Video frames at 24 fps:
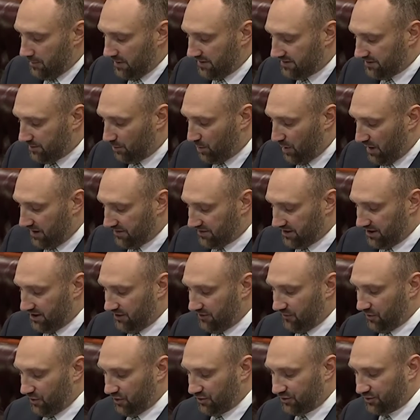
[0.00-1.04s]
Mr. President,
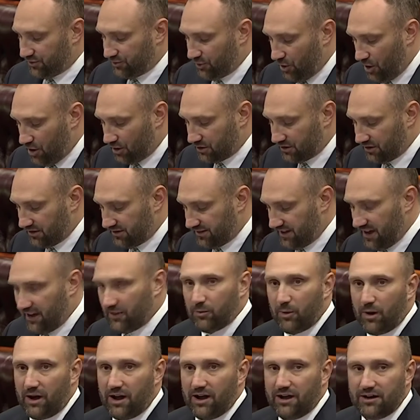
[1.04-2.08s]
for a strong New
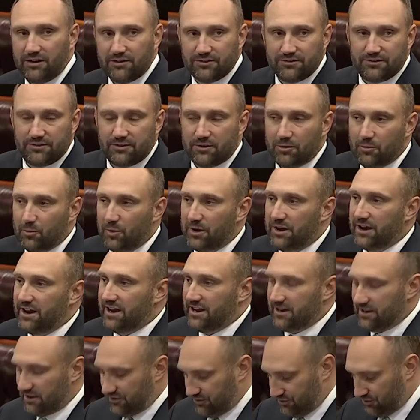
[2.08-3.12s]
South Wales, we
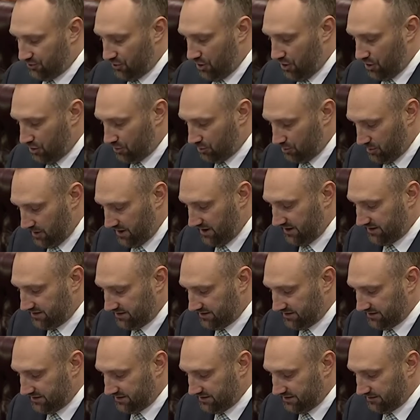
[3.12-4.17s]
need strong
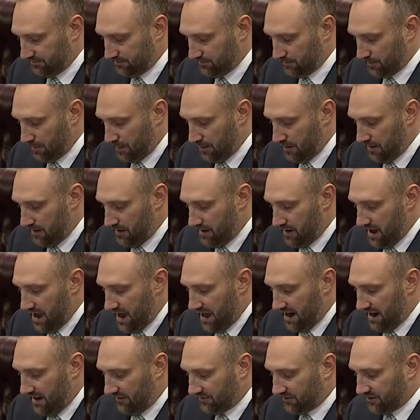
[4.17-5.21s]
regions.
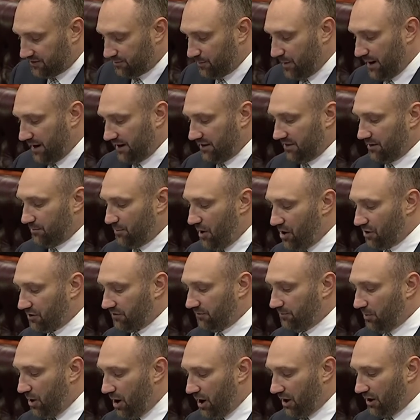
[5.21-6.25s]
And after spending the bulk
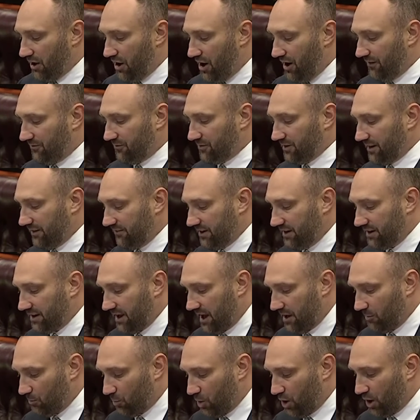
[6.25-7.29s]
of my life living
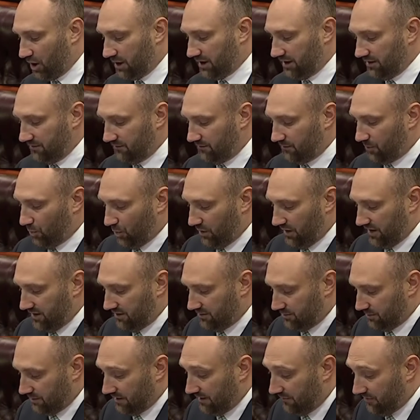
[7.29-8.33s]

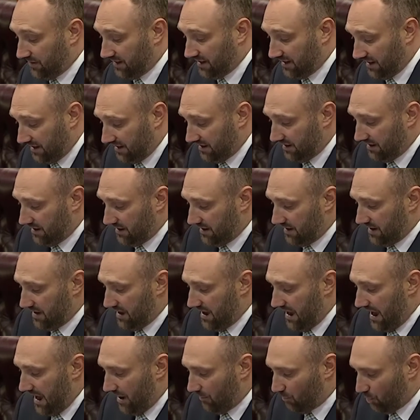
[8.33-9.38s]
in
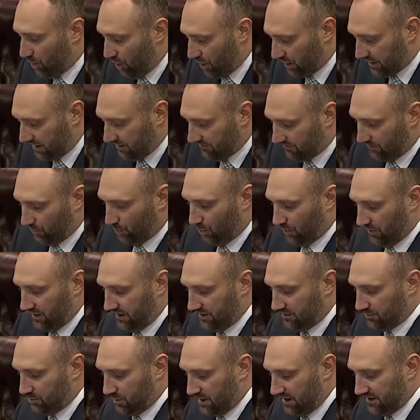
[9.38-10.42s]
and working for
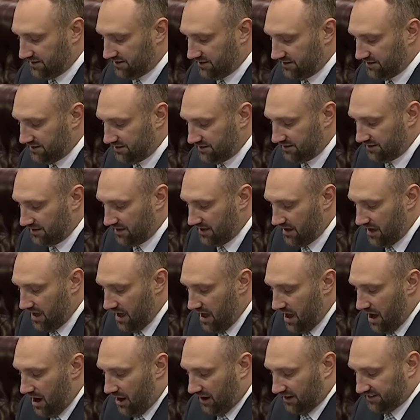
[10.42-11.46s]
these regions,
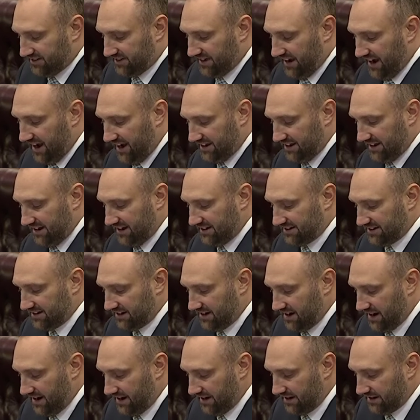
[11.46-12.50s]
I stand here
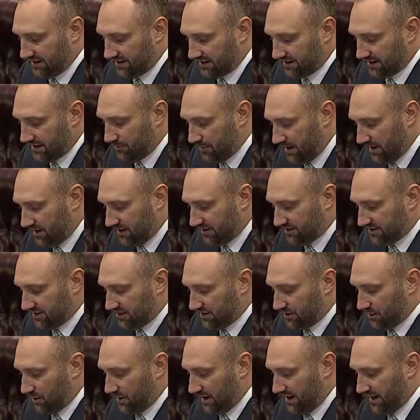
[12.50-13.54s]
today committed to
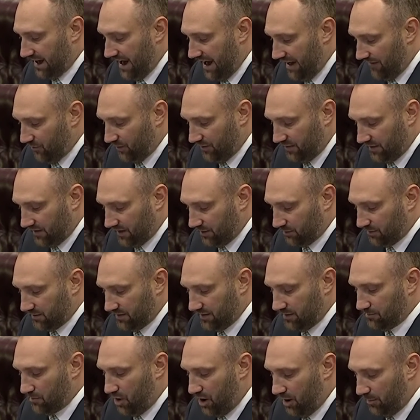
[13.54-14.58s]
doing everything
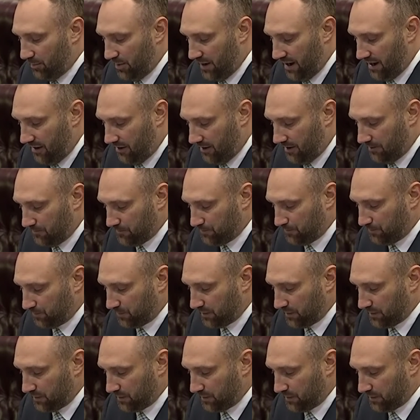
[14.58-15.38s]
within my power